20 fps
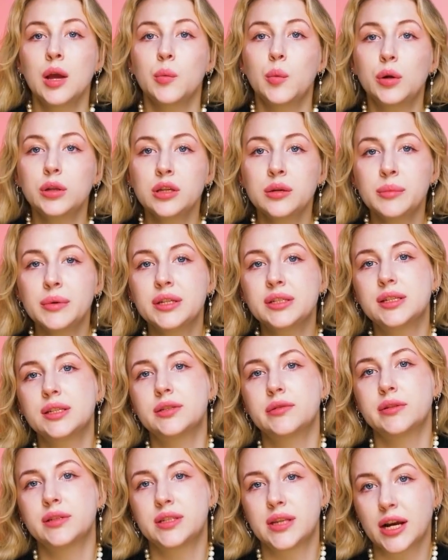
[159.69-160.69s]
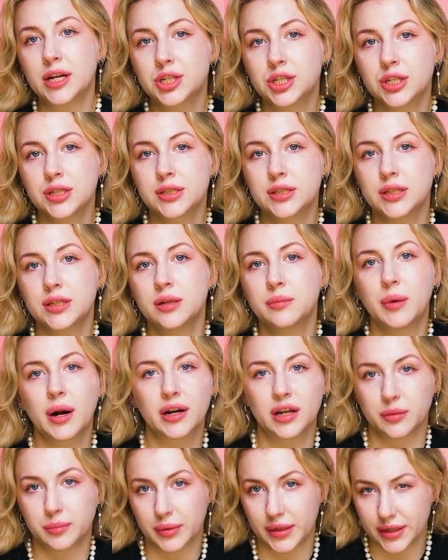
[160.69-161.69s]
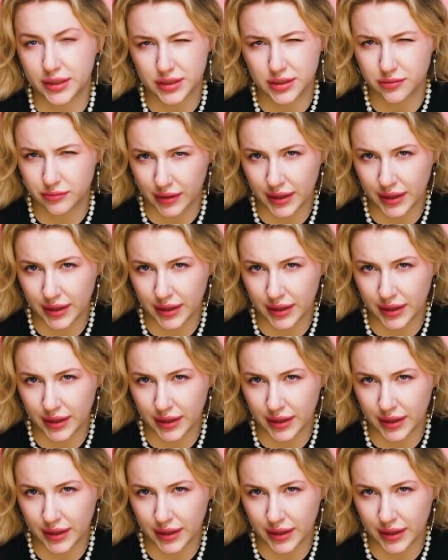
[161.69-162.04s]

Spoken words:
Volume is the transactions in a marketplace,